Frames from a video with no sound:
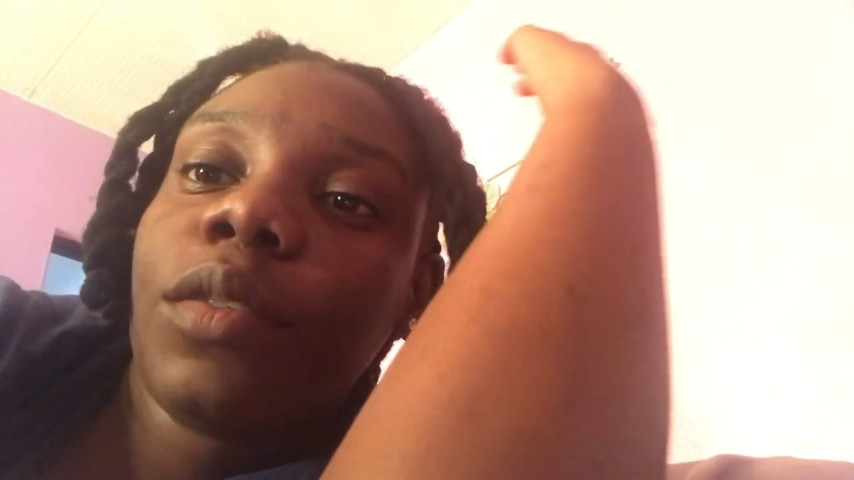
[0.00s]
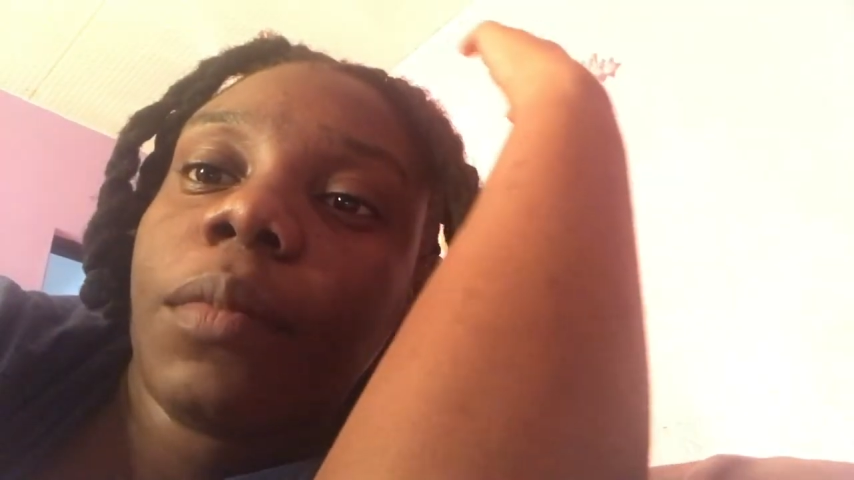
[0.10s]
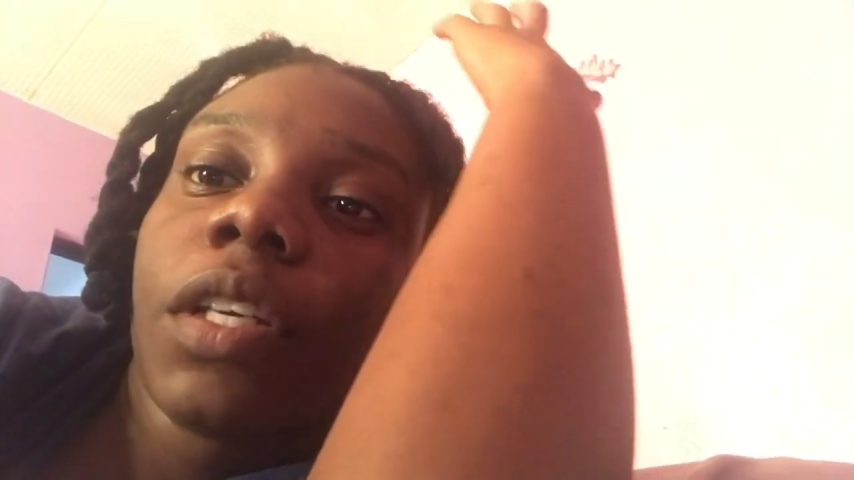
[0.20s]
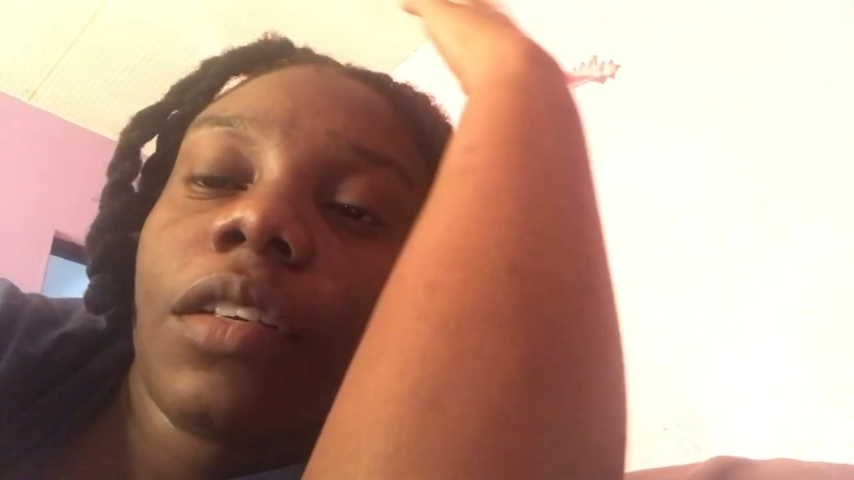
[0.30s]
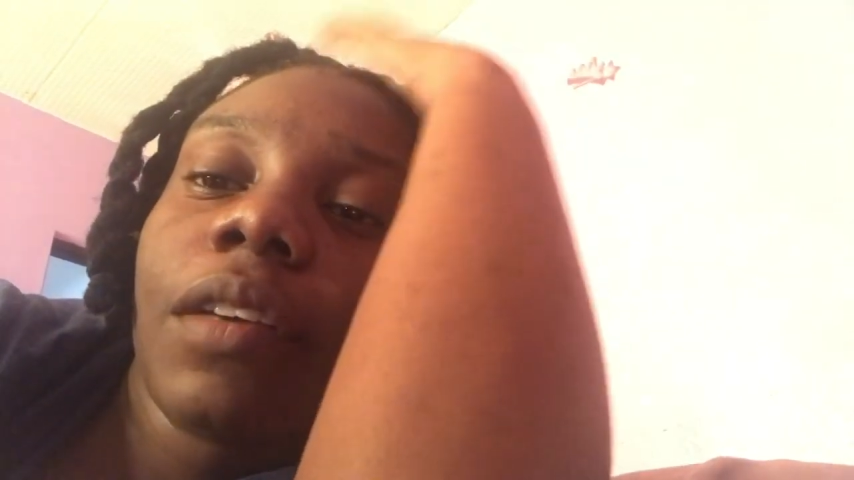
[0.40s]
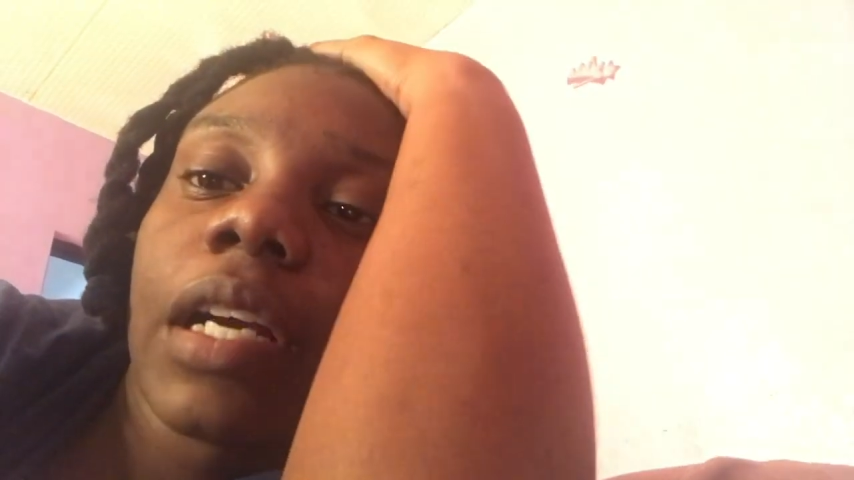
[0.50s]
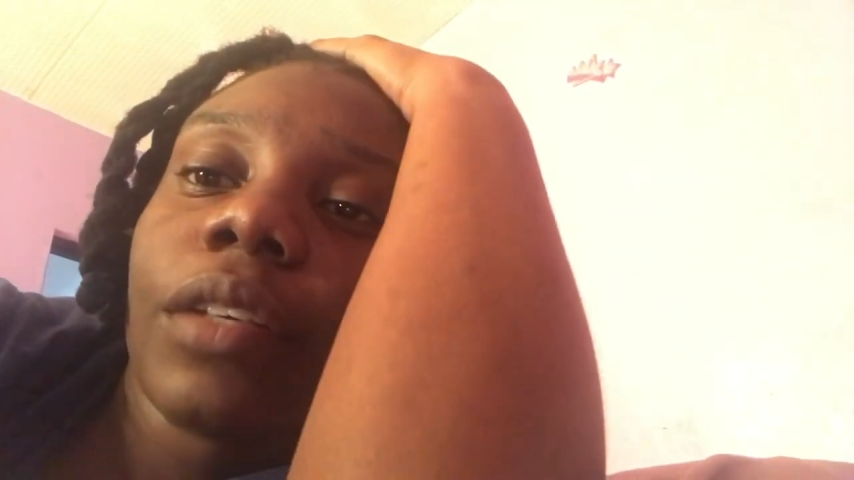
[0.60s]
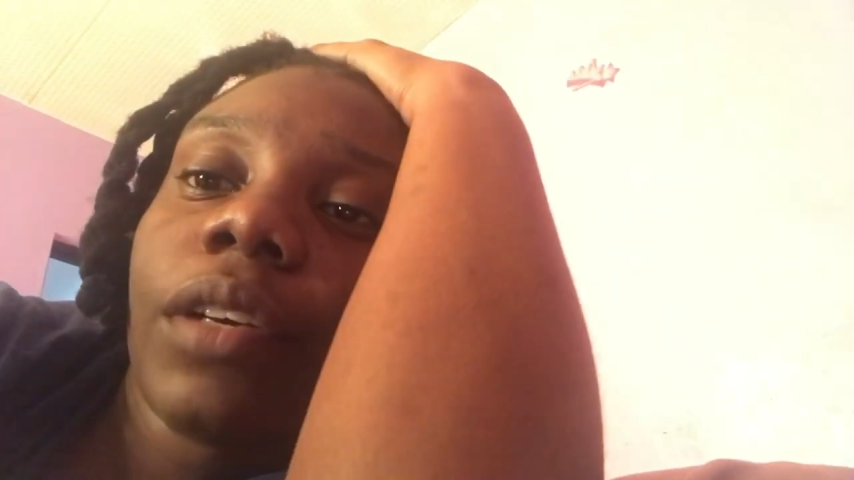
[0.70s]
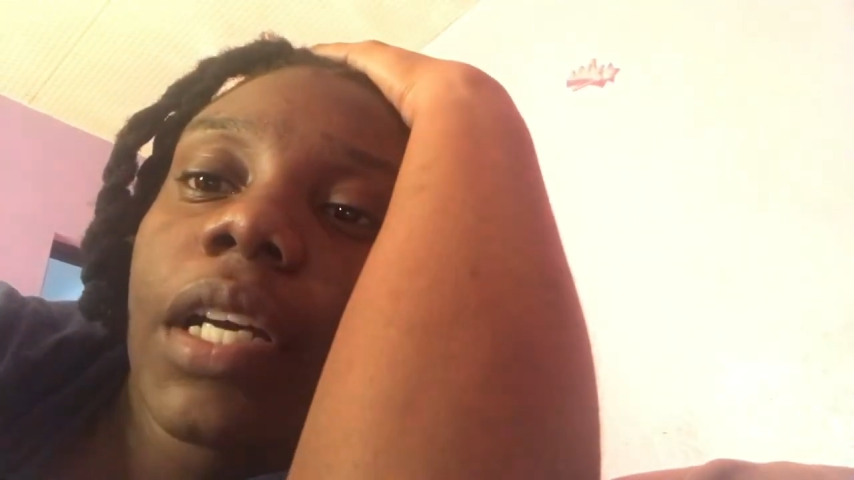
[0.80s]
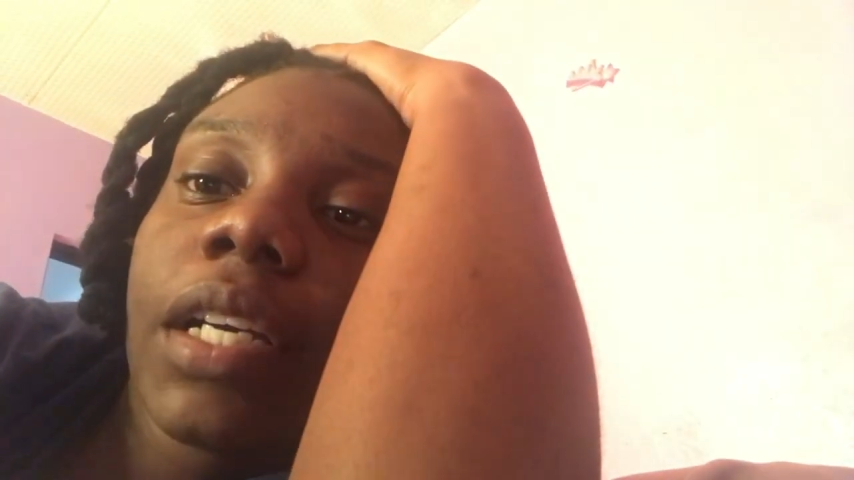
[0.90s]
to my
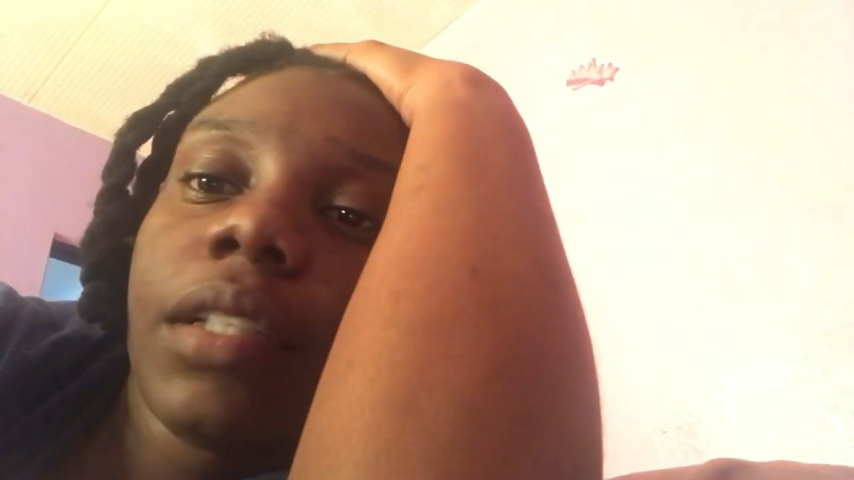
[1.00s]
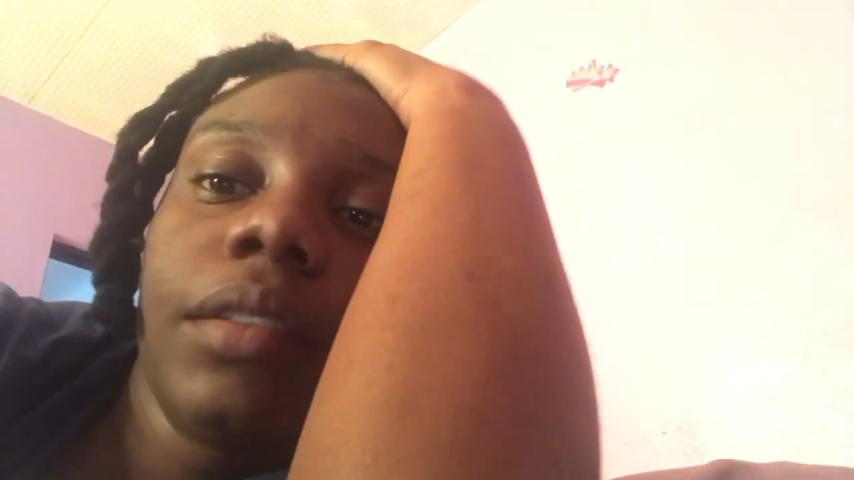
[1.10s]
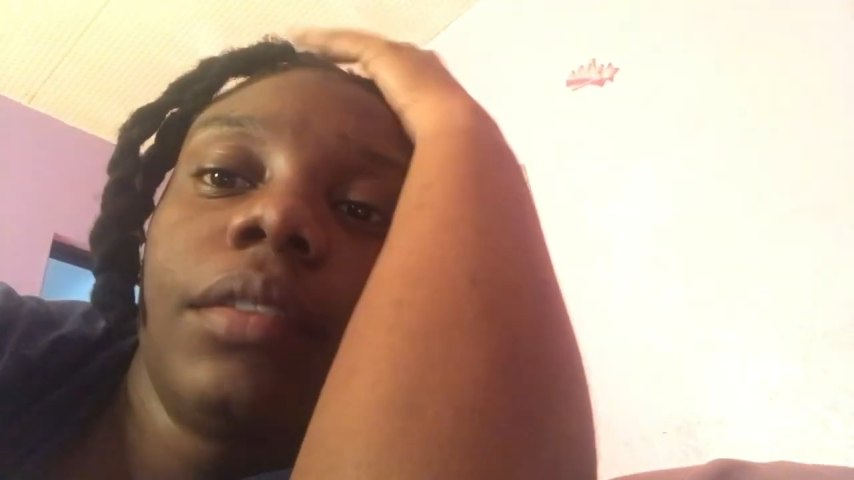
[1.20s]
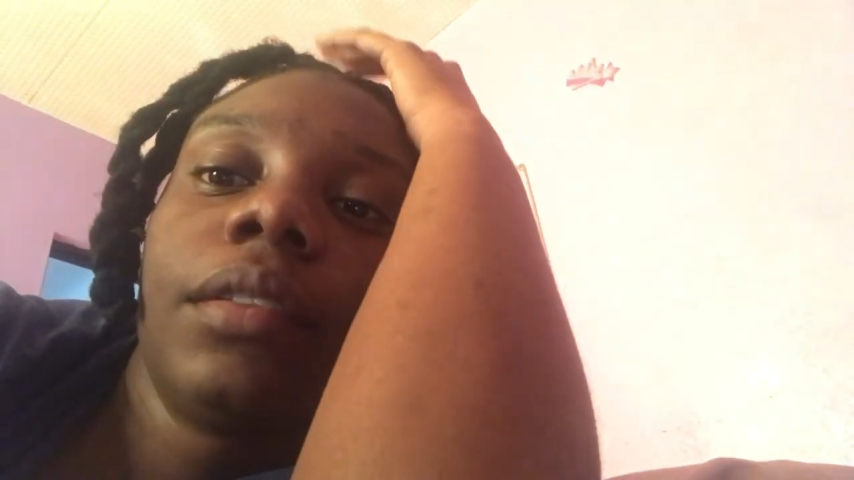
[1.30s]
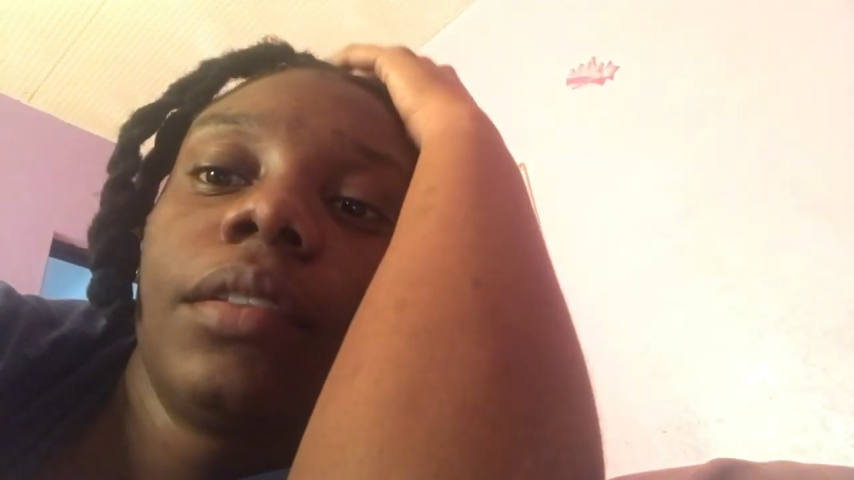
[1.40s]
grand.